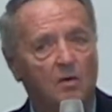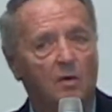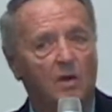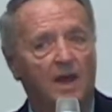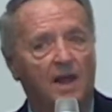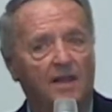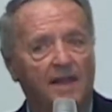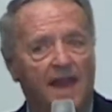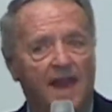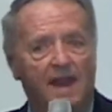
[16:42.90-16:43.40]

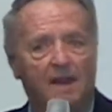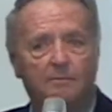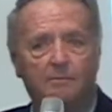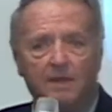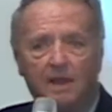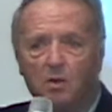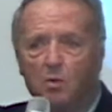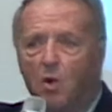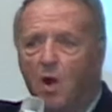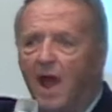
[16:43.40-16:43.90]
Well, they had a
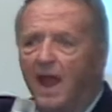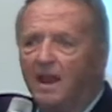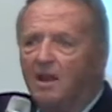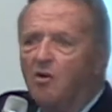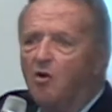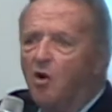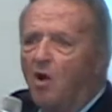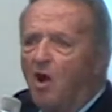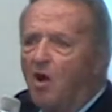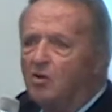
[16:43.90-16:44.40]
big
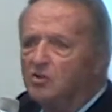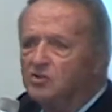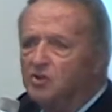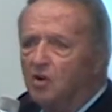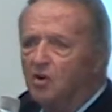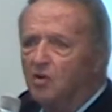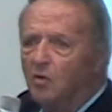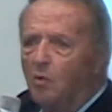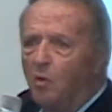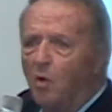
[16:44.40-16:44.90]
white
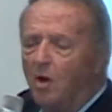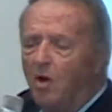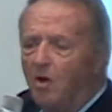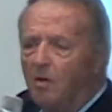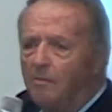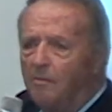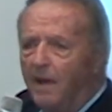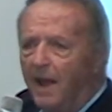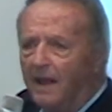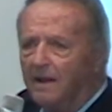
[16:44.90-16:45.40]
cross on the
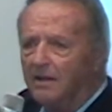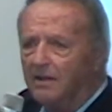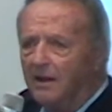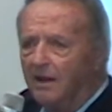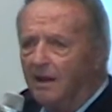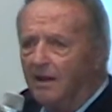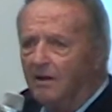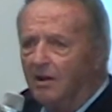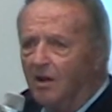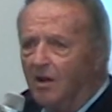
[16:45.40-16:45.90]
wall back
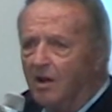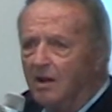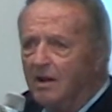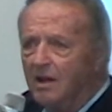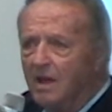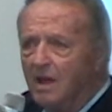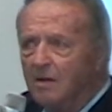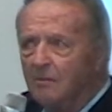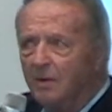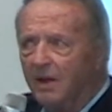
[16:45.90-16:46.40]
there, you know,
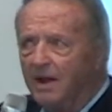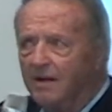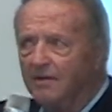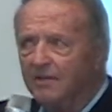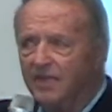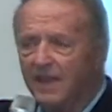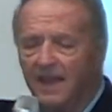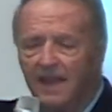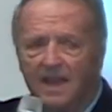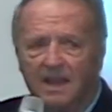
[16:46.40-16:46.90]
but
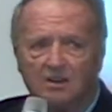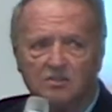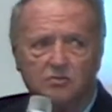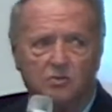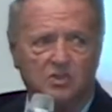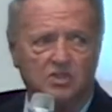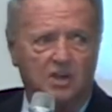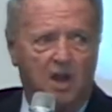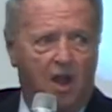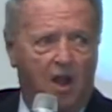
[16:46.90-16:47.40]
everything
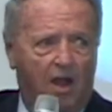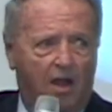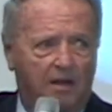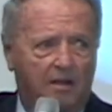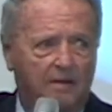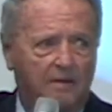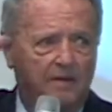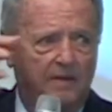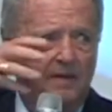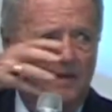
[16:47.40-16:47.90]
else was dark.
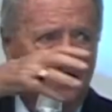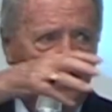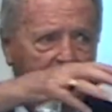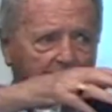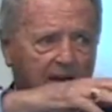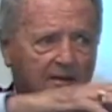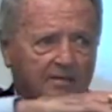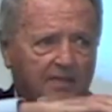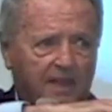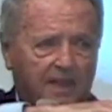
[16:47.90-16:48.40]

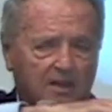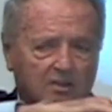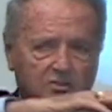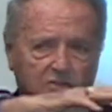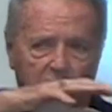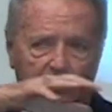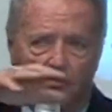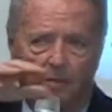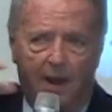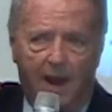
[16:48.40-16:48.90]
Everything
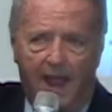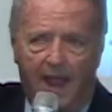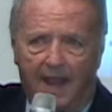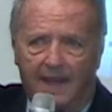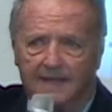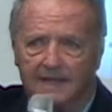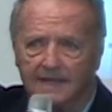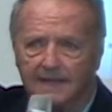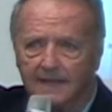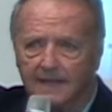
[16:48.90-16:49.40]
else was
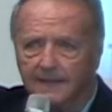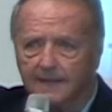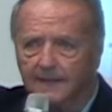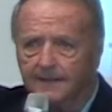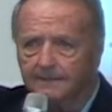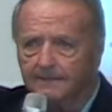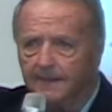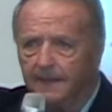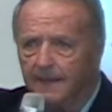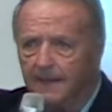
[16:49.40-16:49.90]
black, you
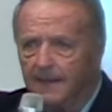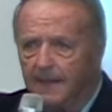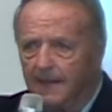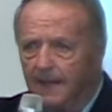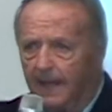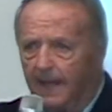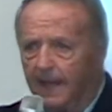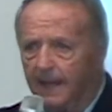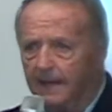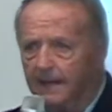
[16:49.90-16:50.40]
know.
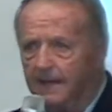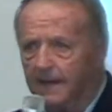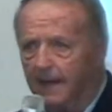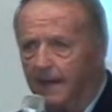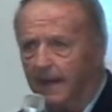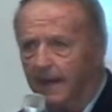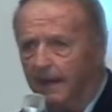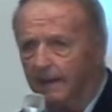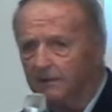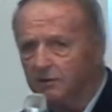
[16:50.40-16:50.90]
And
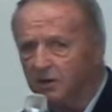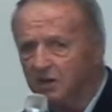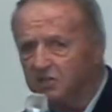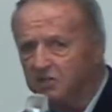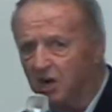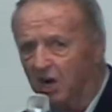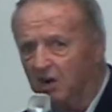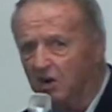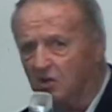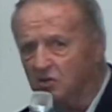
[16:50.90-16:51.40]
so they
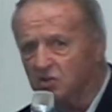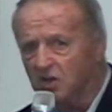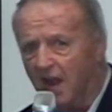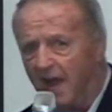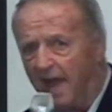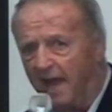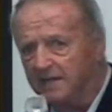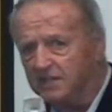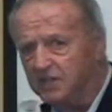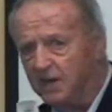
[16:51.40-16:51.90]
turned those
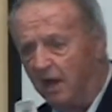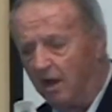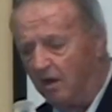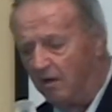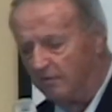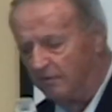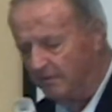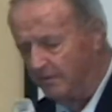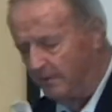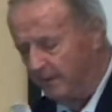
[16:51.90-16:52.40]
lights
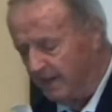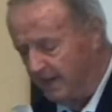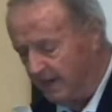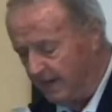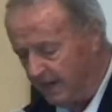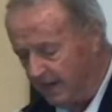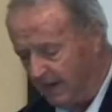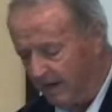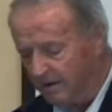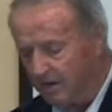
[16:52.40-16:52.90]
off.
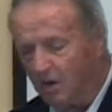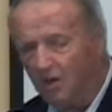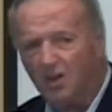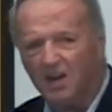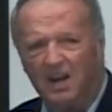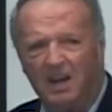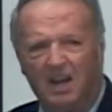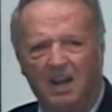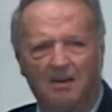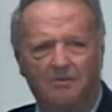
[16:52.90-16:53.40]
And you
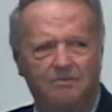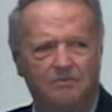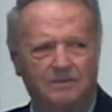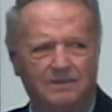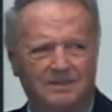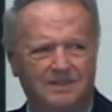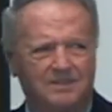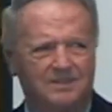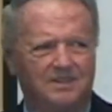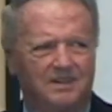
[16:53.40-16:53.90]
could hear
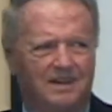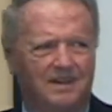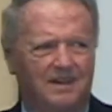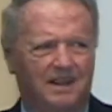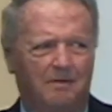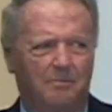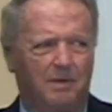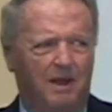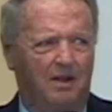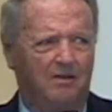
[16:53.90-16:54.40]
a
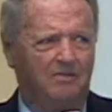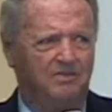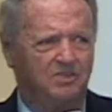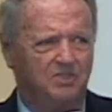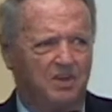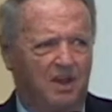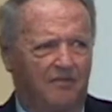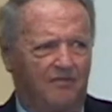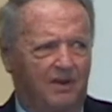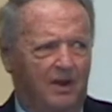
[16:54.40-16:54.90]
little bit
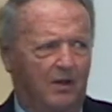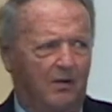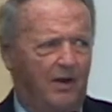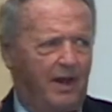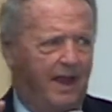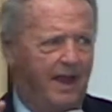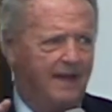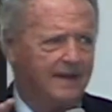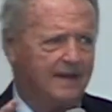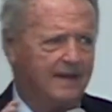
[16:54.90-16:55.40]
shuffling
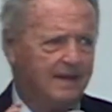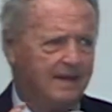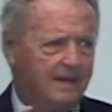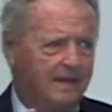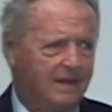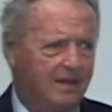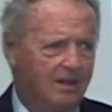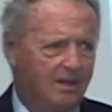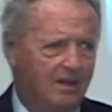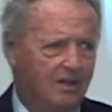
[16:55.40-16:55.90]
around.
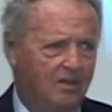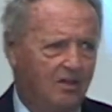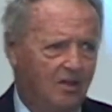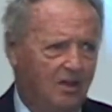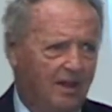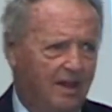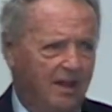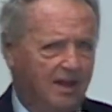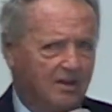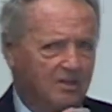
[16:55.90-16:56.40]
You
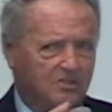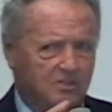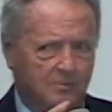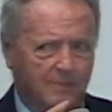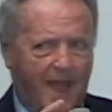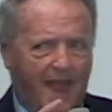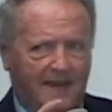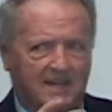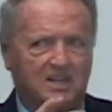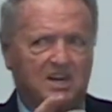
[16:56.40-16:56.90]
could hear
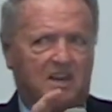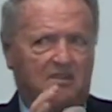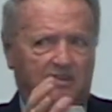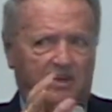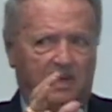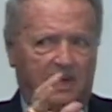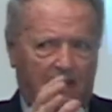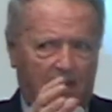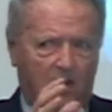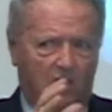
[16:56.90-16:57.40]
some
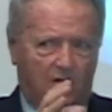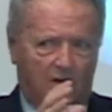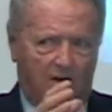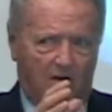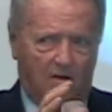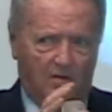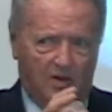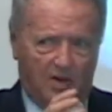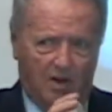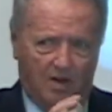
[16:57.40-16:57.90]
activity
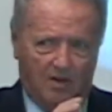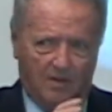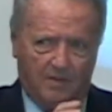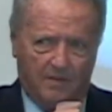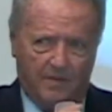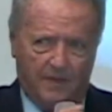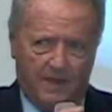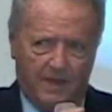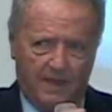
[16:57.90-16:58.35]
going on, you know.